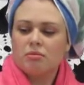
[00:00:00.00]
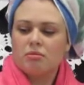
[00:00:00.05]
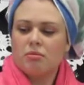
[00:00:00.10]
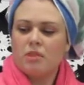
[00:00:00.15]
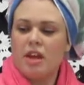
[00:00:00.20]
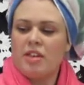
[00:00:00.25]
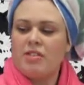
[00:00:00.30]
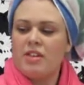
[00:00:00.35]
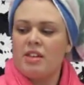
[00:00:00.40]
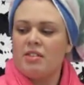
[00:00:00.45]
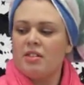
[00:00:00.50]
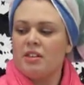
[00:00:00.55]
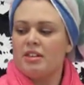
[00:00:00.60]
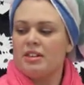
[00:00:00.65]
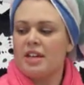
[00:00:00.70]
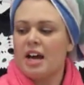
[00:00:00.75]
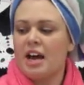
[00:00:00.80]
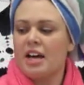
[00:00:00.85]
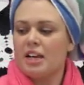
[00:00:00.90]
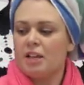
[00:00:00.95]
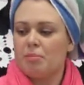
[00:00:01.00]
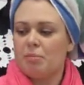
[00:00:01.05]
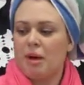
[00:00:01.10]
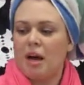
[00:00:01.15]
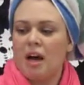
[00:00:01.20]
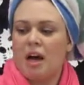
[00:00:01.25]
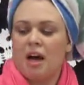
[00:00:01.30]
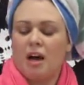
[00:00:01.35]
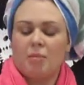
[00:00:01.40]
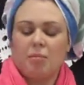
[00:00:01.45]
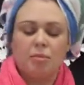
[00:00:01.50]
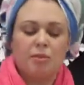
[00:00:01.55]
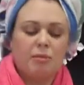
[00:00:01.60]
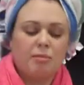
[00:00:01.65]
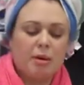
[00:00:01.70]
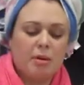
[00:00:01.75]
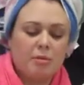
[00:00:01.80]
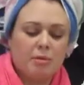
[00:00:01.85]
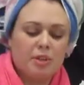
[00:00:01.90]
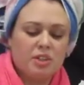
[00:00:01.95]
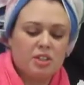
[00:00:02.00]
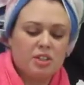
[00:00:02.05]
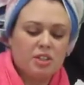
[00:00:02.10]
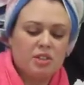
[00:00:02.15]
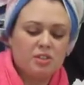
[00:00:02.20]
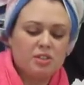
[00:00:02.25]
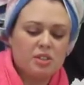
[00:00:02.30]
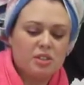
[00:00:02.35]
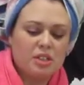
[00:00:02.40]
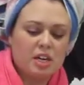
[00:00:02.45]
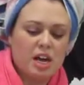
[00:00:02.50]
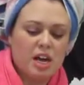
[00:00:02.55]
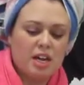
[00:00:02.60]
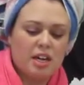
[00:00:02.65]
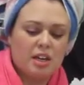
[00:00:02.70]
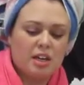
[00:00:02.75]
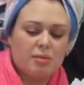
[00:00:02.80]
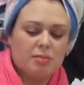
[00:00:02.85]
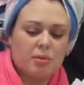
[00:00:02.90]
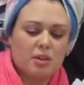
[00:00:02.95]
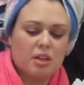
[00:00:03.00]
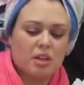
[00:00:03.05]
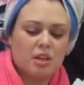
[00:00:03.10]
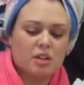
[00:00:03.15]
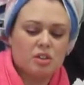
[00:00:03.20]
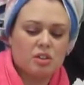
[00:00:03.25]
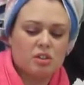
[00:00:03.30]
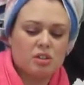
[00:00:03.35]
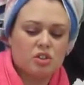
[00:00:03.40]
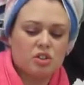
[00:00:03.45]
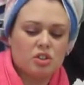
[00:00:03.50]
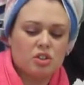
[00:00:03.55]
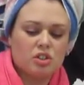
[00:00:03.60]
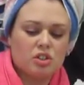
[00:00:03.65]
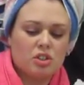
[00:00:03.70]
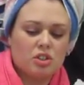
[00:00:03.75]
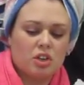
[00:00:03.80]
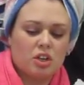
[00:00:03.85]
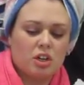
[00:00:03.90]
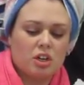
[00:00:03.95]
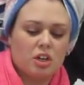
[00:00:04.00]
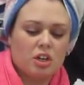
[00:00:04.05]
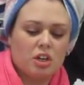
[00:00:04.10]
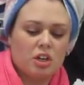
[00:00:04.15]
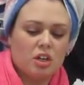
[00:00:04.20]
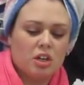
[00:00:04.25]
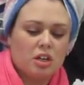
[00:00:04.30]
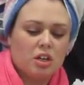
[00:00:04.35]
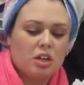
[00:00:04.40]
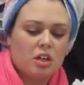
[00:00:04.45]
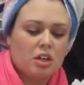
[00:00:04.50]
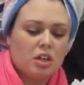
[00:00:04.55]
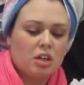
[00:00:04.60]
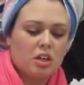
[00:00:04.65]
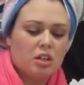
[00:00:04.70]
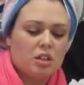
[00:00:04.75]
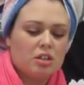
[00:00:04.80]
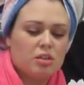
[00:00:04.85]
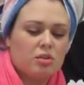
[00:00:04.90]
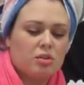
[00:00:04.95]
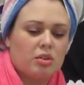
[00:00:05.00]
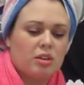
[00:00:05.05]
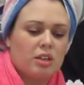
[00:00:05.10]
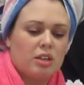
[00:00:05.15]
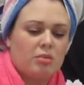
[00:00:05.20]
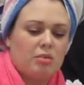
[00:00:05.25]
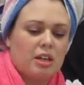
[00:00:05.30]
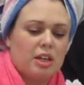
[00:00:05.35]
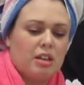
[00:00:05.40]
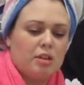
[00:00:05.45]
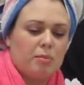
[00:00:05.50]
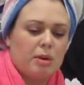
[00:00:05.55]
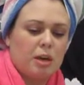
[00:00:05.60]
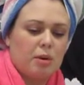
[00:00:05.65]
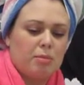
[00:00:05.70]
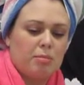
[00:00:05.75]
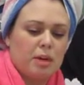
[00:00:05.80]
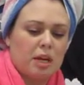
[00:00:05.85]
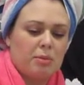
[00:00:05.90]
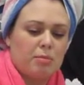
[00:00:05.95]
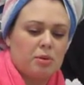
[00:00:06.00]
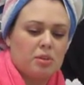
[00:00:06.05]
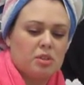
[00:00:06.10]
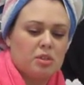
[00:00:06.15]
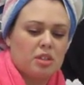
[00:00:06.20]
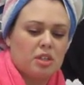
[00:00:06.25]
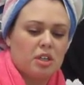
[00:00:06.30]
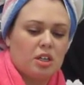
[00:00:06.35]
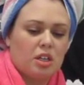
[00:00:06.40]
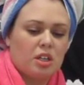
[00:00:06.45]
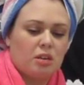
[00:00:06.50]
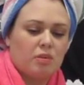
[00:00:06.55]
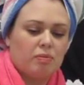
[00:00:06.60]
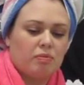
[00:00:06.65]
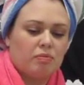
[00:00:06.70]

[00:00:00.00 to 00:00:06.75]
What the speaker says: And then the diet pop. Remember to use diet because the sugar is going to make the paper sticky.